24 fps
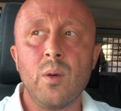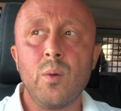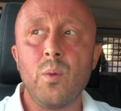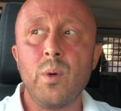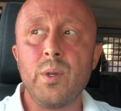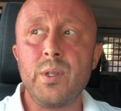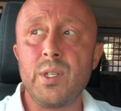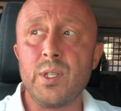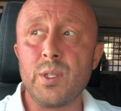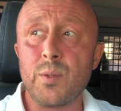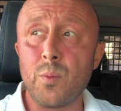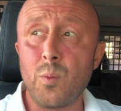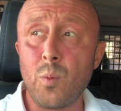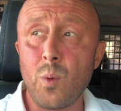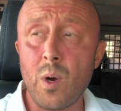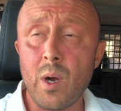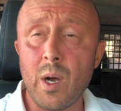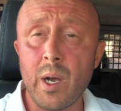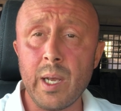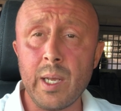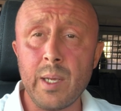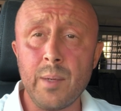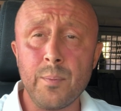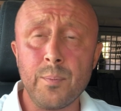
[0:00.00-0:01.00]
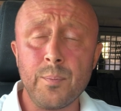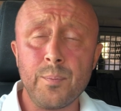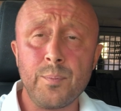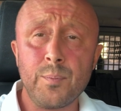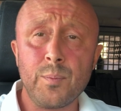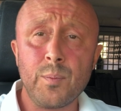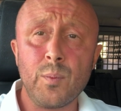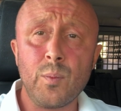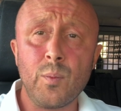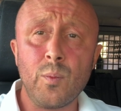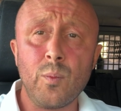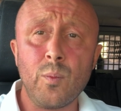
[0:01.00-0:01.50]
which is why
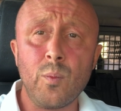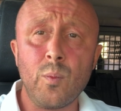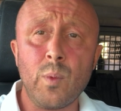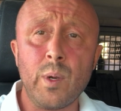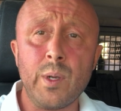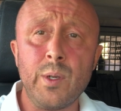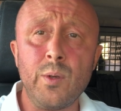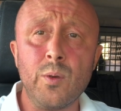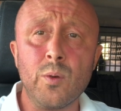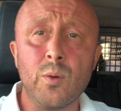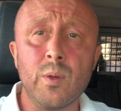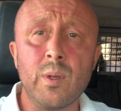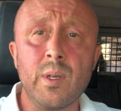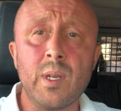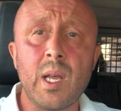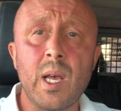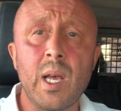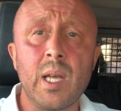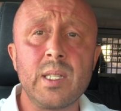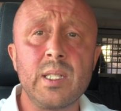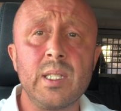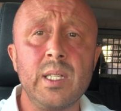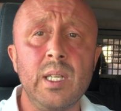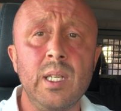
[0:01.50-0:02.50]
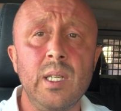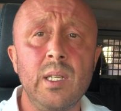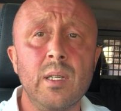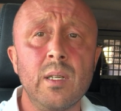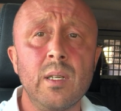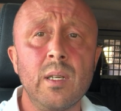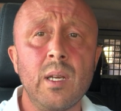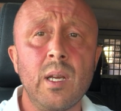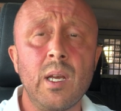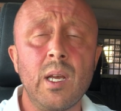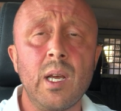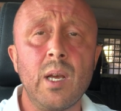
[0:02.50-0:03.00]
when you're natty
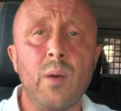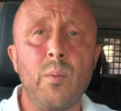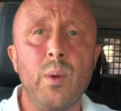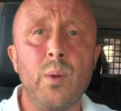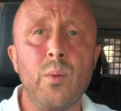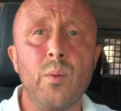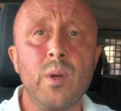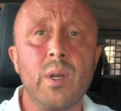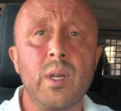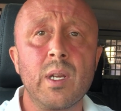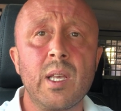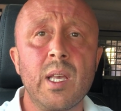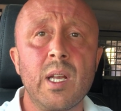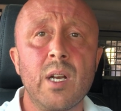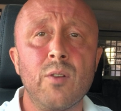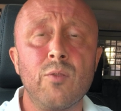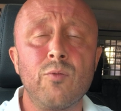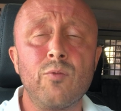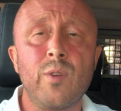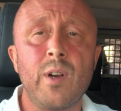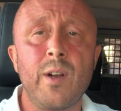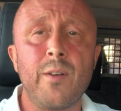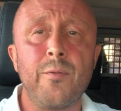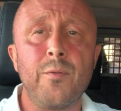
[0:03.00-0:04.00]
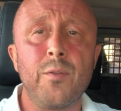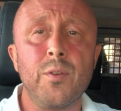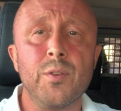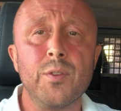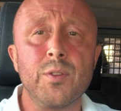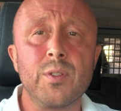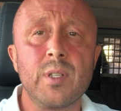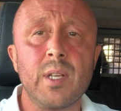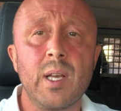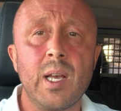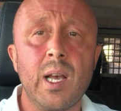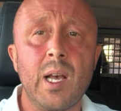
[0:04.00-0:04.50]
and we want to get a
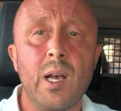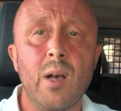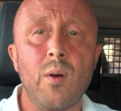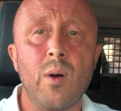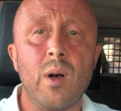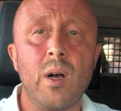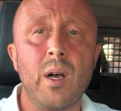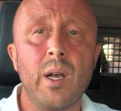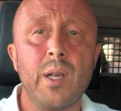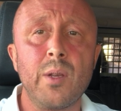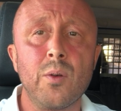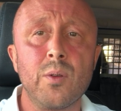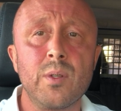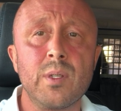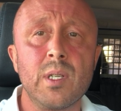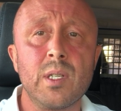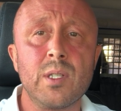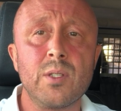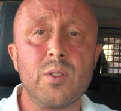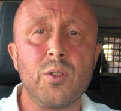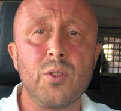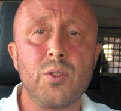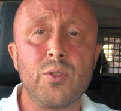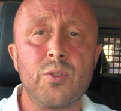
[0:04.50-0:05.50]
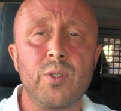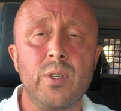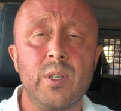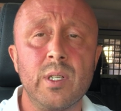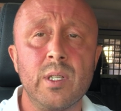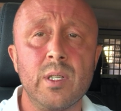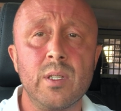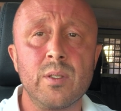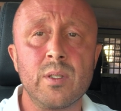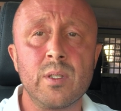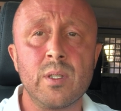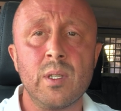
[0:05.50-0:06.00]
reference to how high your testosterone
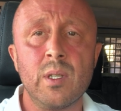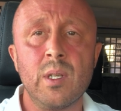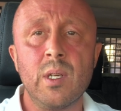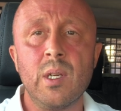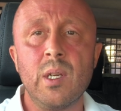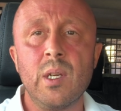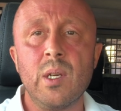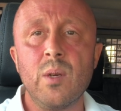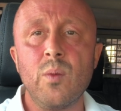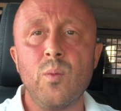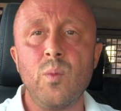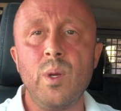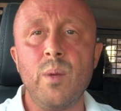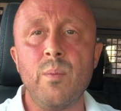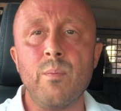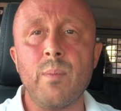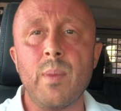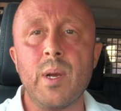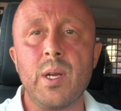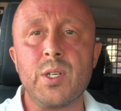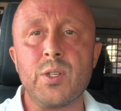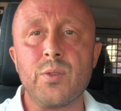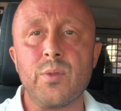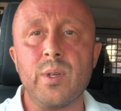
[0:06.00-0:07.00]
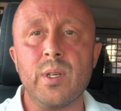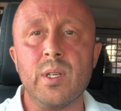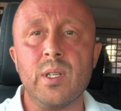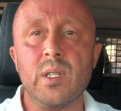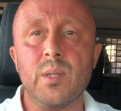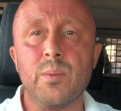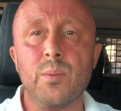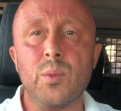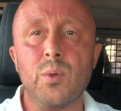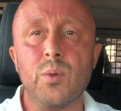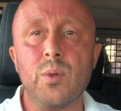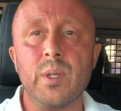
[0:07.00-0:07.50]
is, we measure it in
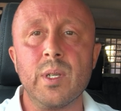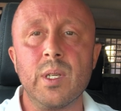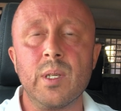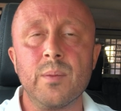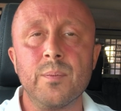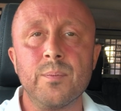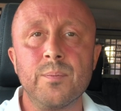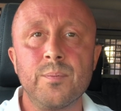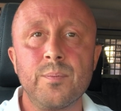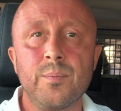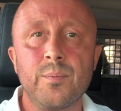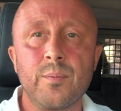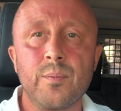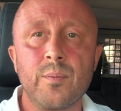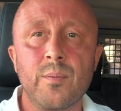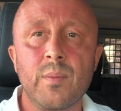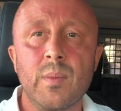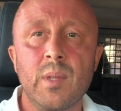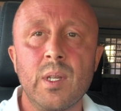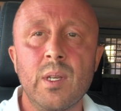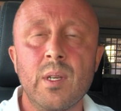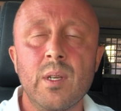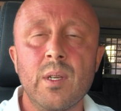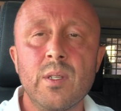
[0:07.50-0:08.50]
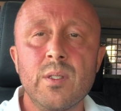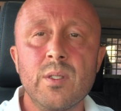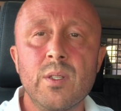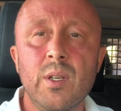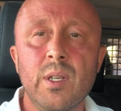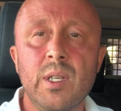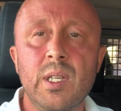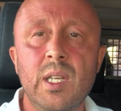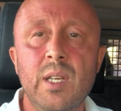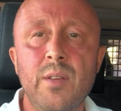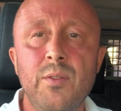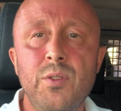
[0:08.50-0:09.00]
the morning. So
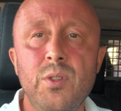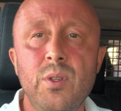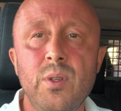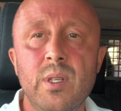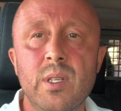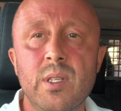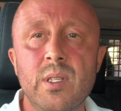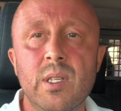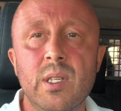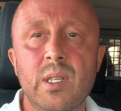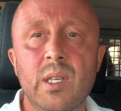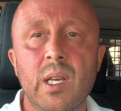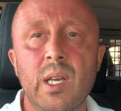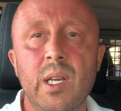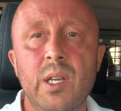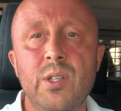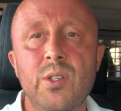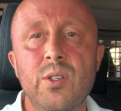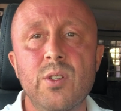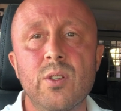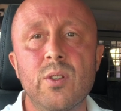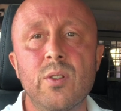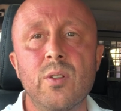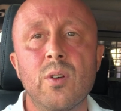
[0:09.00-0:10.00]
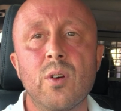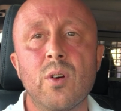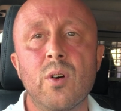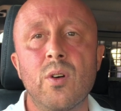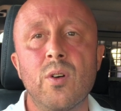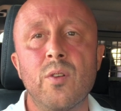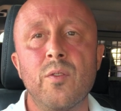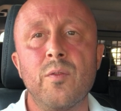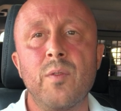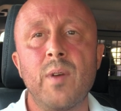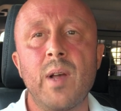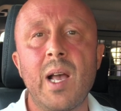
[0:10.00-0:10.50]
it gives you an indication
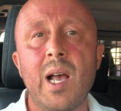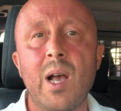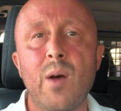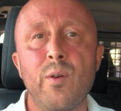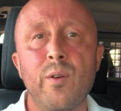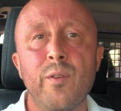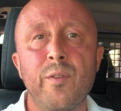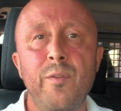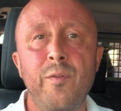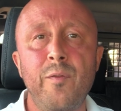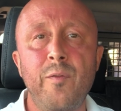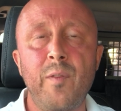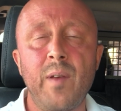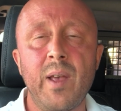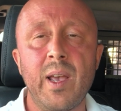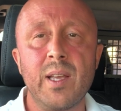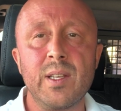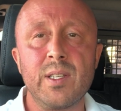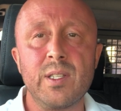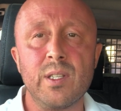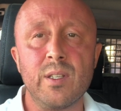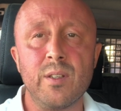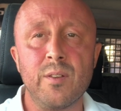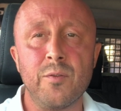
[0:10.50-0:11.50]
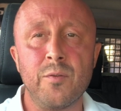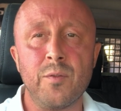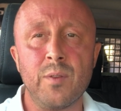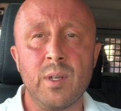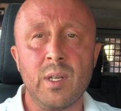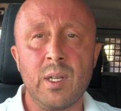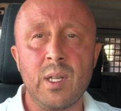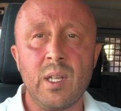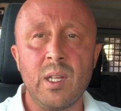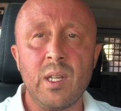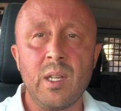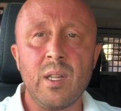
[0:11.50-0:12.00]
of how effective
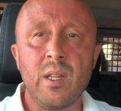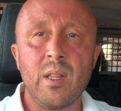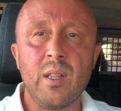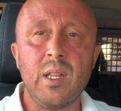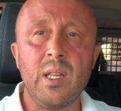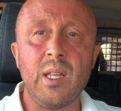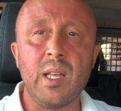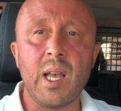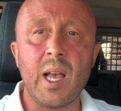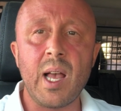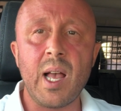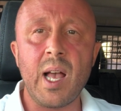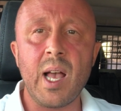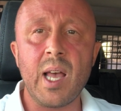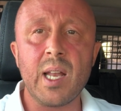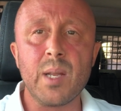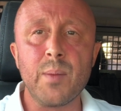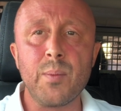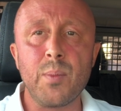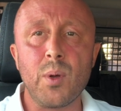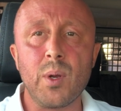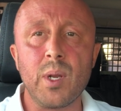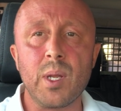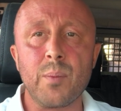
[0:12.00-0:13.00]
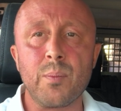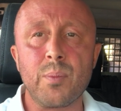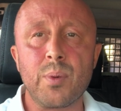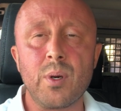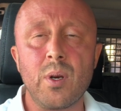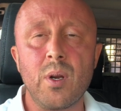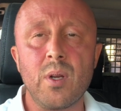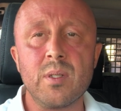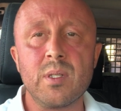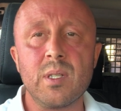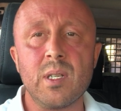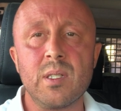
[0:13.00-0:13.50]
the anabolic
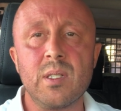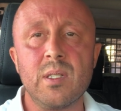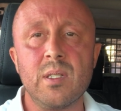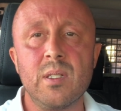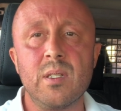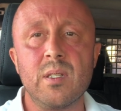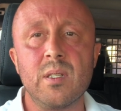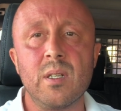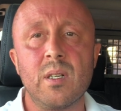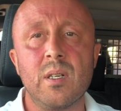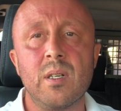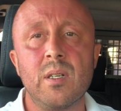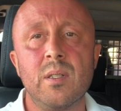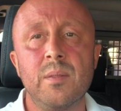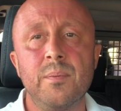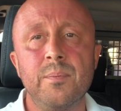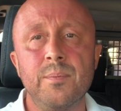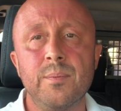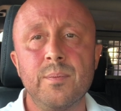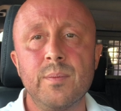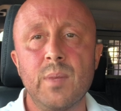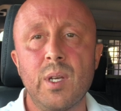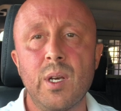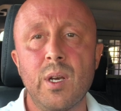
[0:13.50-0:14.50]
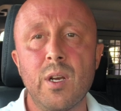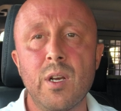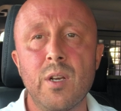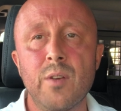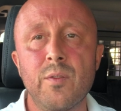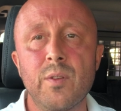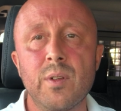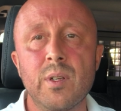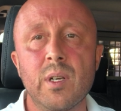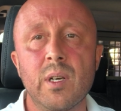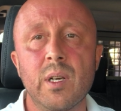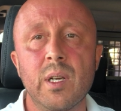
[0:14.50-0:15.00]
processes are
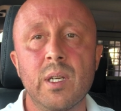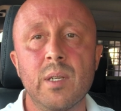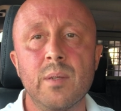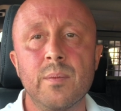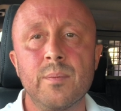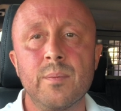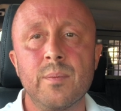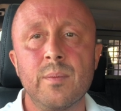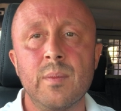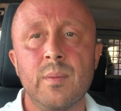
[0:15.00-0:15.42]
overnight,